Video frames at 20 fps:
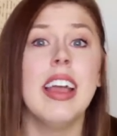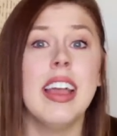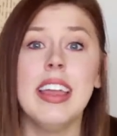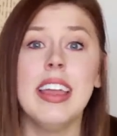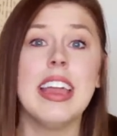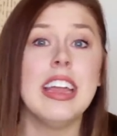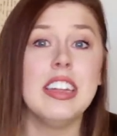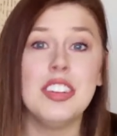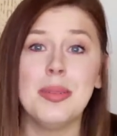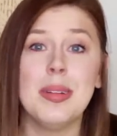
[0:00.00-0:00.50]

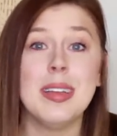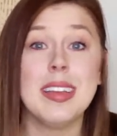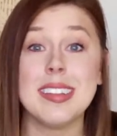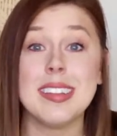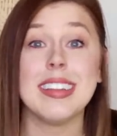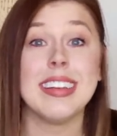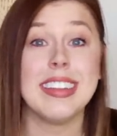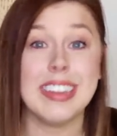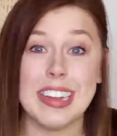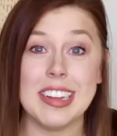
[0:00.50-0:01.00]
Engagement is
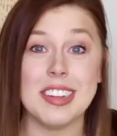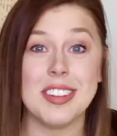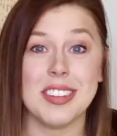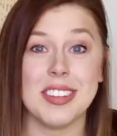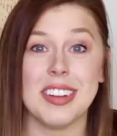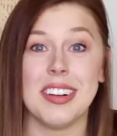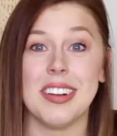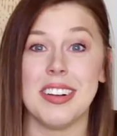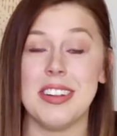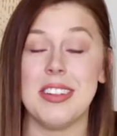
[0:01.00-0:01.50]

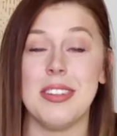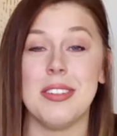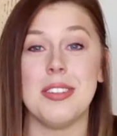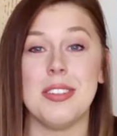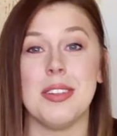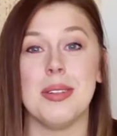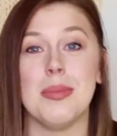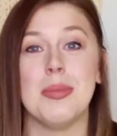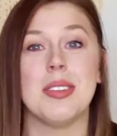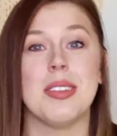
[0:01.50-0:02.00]
engagement on
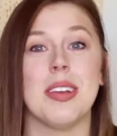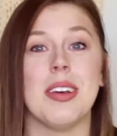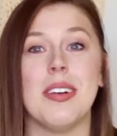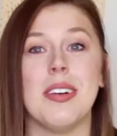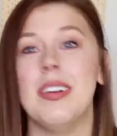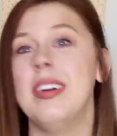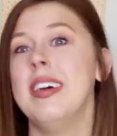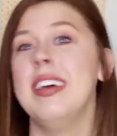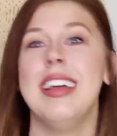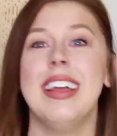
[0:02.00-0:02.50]
YouTube,
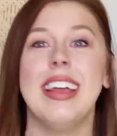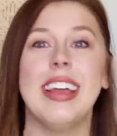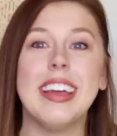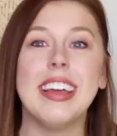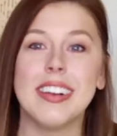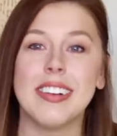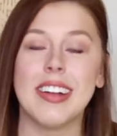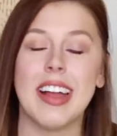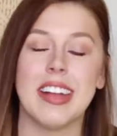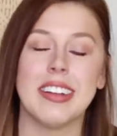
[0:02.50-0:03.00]
so
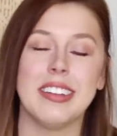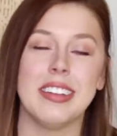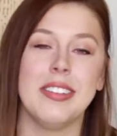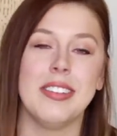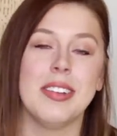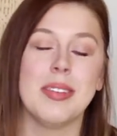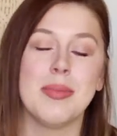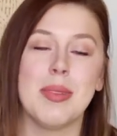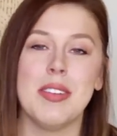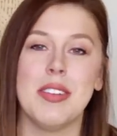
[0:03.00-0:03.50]
interacting
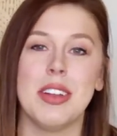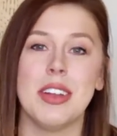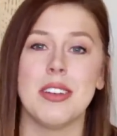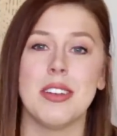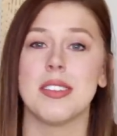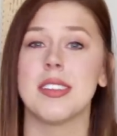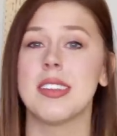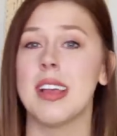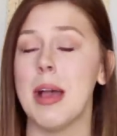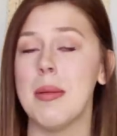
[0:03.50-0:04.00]
with my
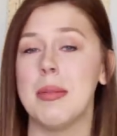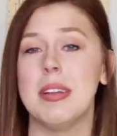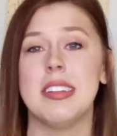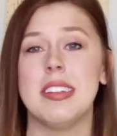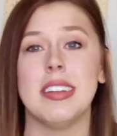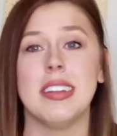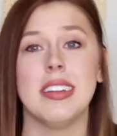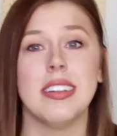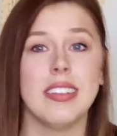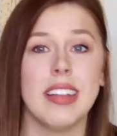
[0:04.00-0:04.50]
videos,
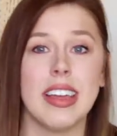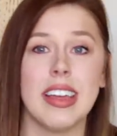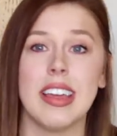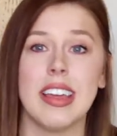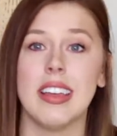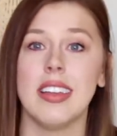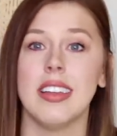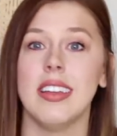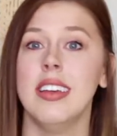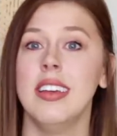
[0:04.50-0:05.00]
commenting,
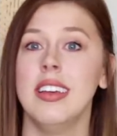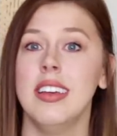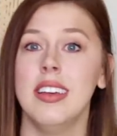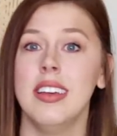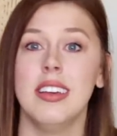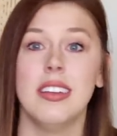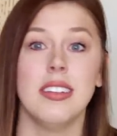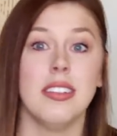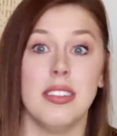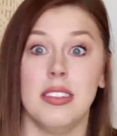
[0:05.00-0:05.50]
liking,
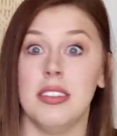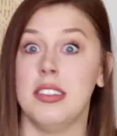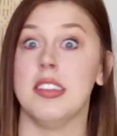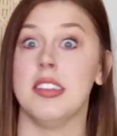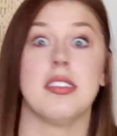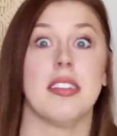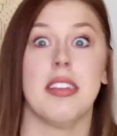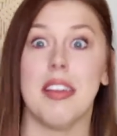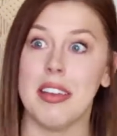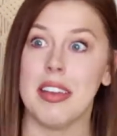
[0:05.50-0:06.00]

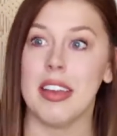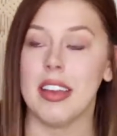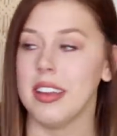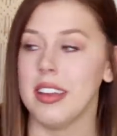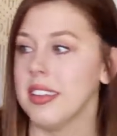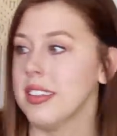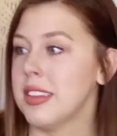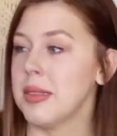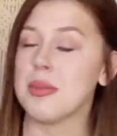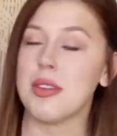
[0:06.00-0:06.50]

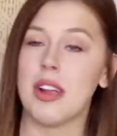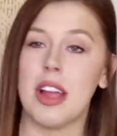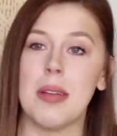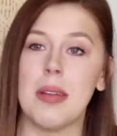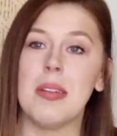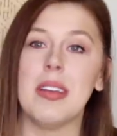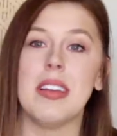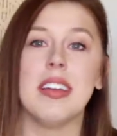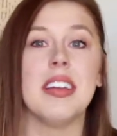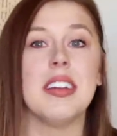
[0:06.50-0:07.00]
disliking,
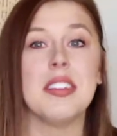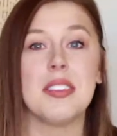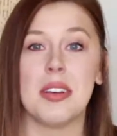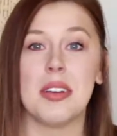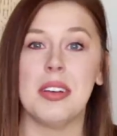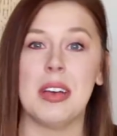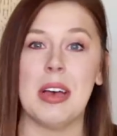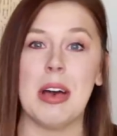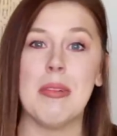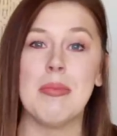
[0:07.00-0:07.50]
subscribing, it's
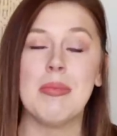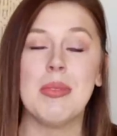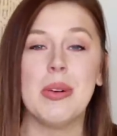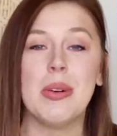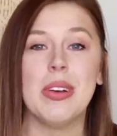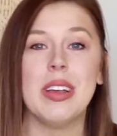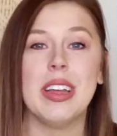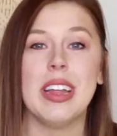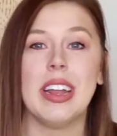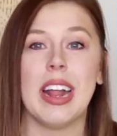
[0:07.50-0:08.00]
all
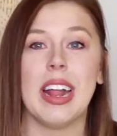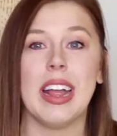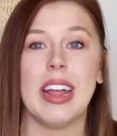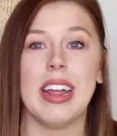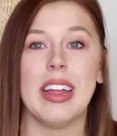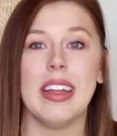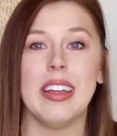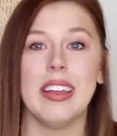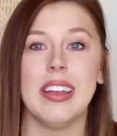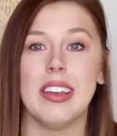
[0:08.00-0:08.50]
helpful and
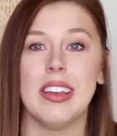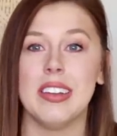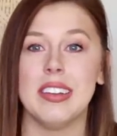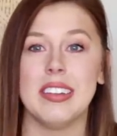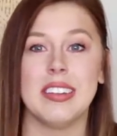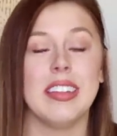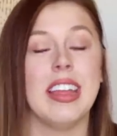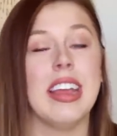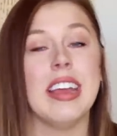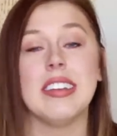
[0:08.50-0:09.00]
I
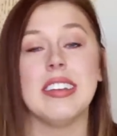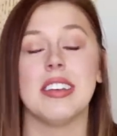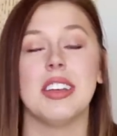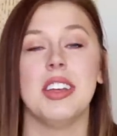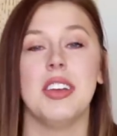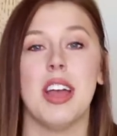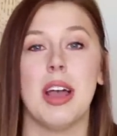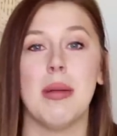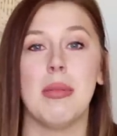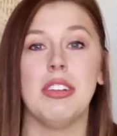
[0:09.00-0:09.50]
could, can't tell
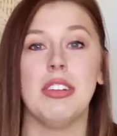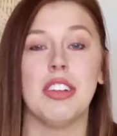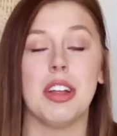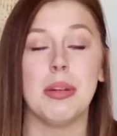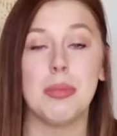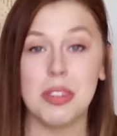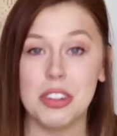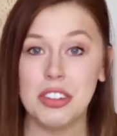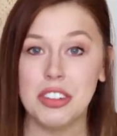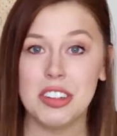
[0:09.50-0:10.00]
you how much I
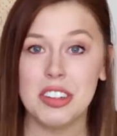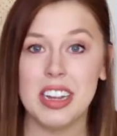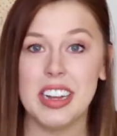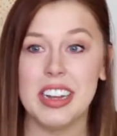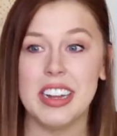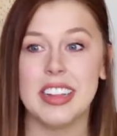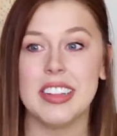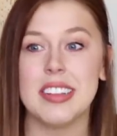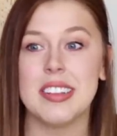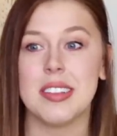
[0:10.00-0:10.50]
appreciate
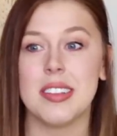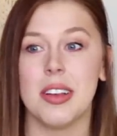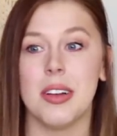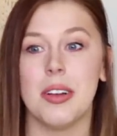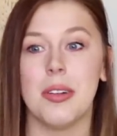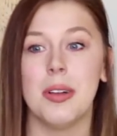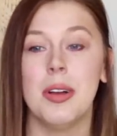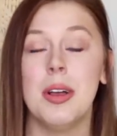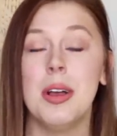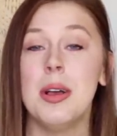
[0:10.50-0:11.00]
it.
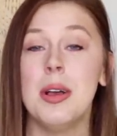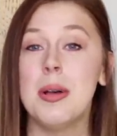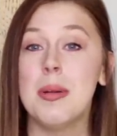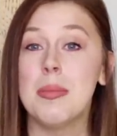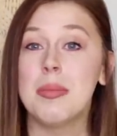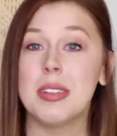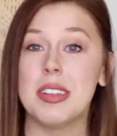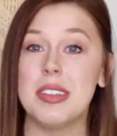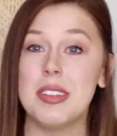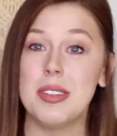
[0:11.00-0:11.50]
So
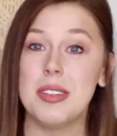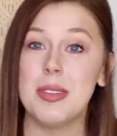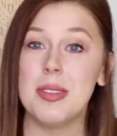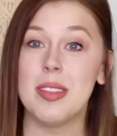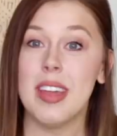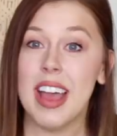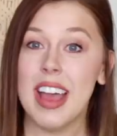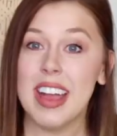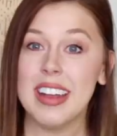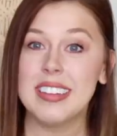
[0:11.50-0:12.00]
please do
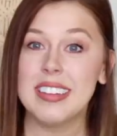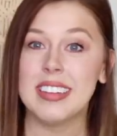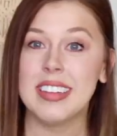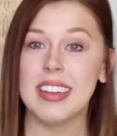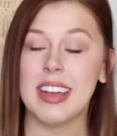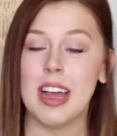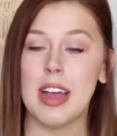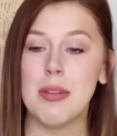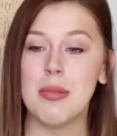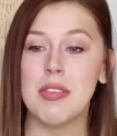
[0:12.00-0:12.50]
that.
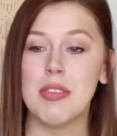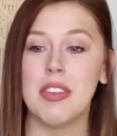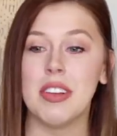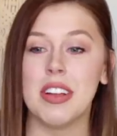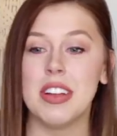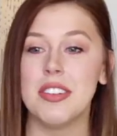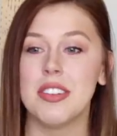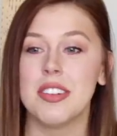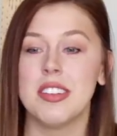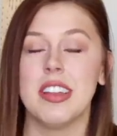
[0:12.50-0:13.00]
Um, if you're
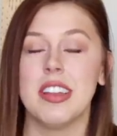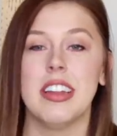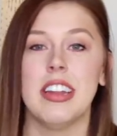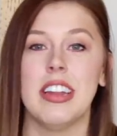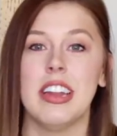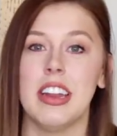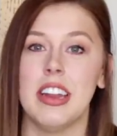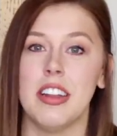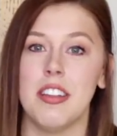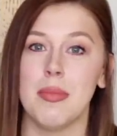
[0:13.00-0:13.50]
interested
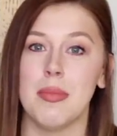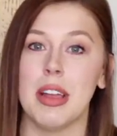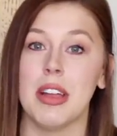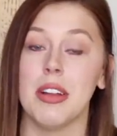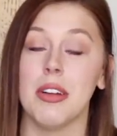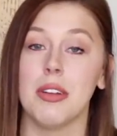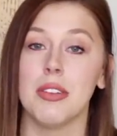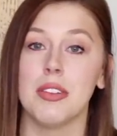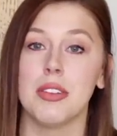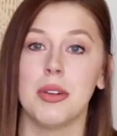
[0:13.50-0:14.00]
in any of my
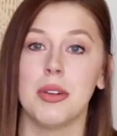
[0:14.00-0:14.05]
Grow